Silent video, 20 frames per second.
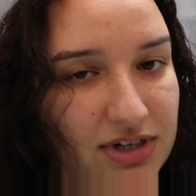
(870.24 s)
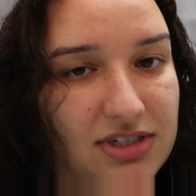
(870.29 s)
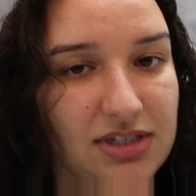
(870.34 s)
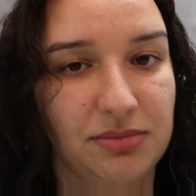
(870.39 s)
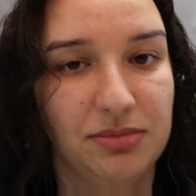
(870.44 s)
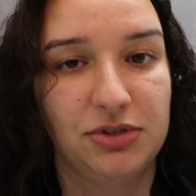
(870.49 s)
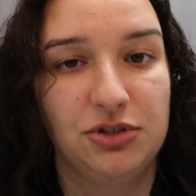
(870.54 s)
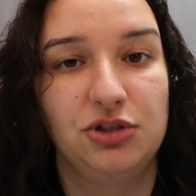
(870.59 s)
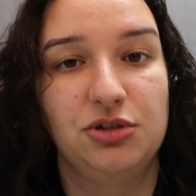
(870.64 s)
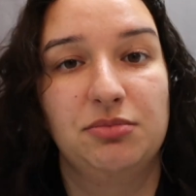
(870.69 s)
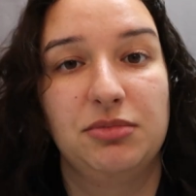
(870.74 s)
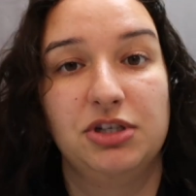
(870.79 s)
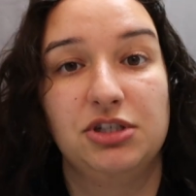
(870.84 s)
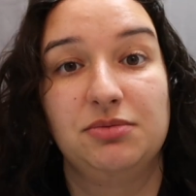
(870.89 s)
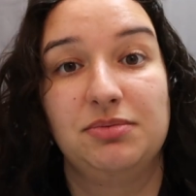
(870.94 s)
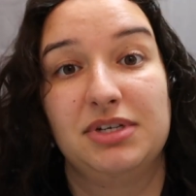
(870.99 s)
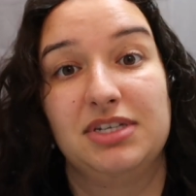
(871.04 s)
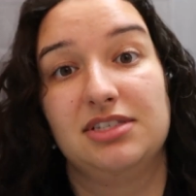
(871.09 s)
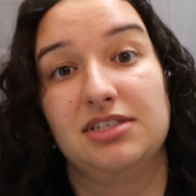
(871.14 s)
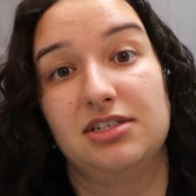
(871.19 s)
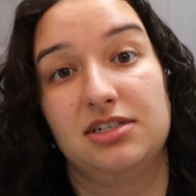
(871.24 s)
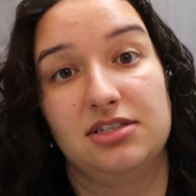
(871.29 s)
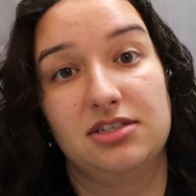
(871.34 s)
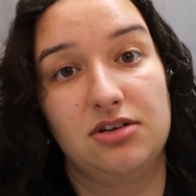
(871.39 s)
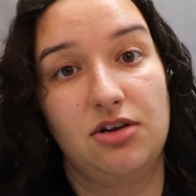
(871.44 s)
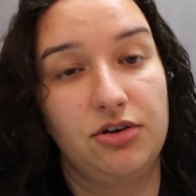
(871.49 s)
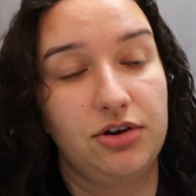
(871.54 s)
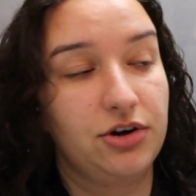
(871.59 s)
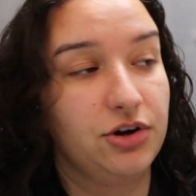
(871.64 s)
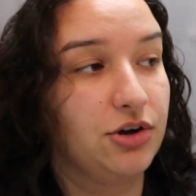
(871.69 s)
to tip it too much because then it's
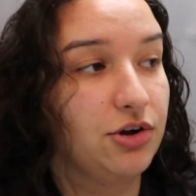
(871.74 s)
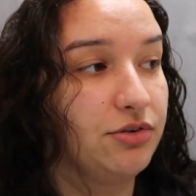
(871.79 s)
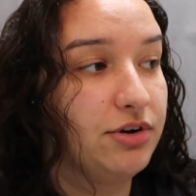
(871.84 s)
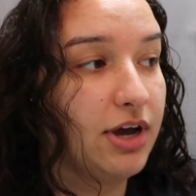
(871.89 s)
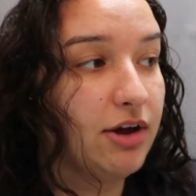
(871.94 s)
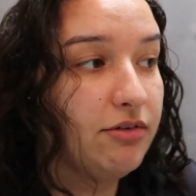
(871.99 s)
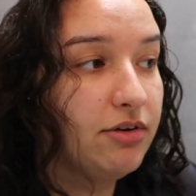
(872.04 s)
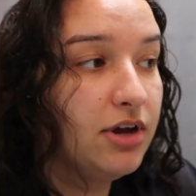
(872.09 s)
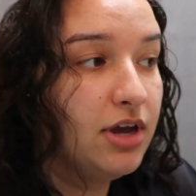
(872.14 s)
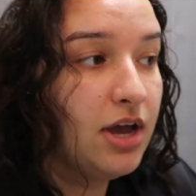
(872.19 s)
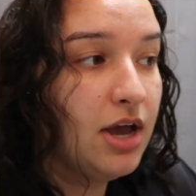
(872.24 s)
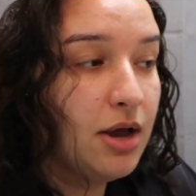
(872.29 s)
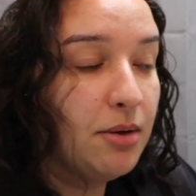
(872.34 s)
all gonna go down.